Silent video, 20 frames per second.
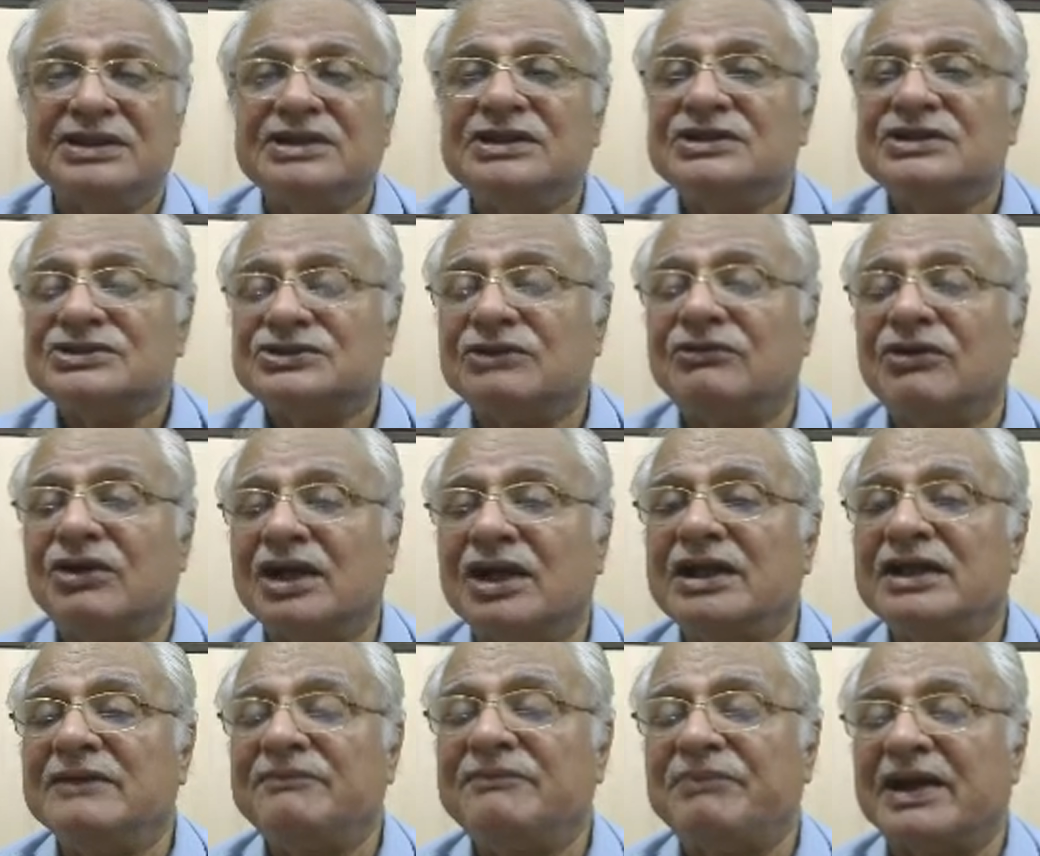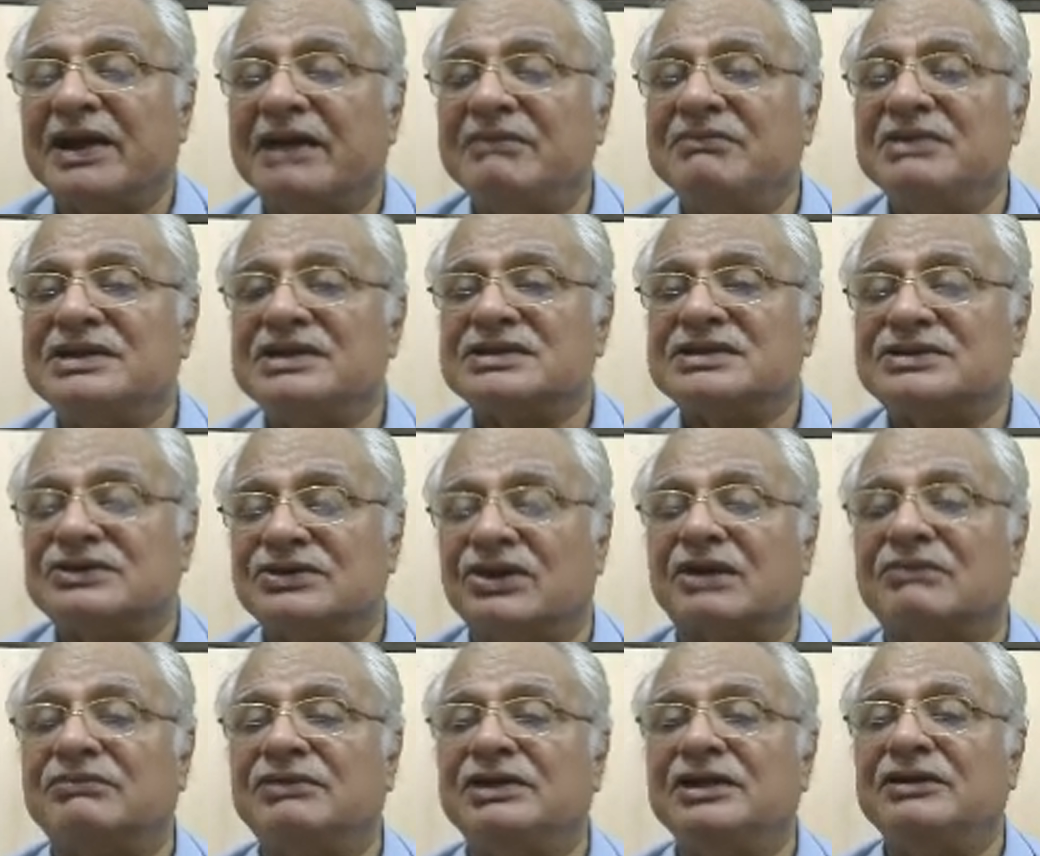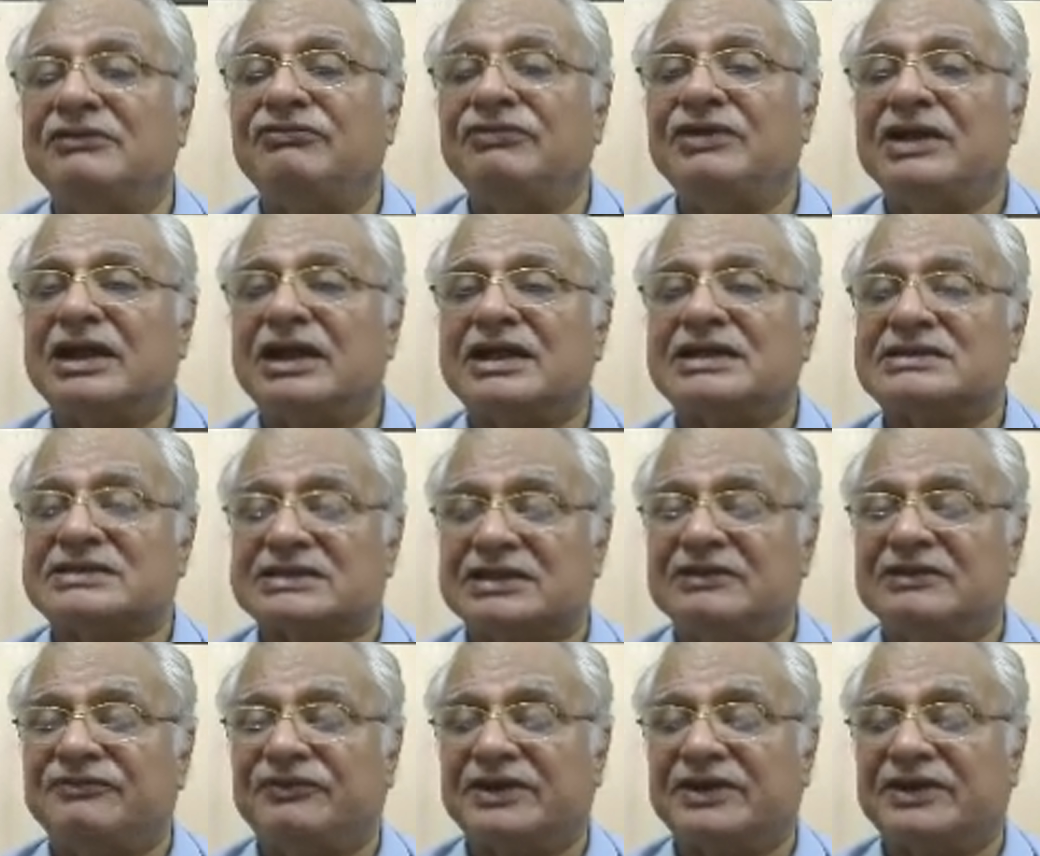So what are the parameters normally we are asking for?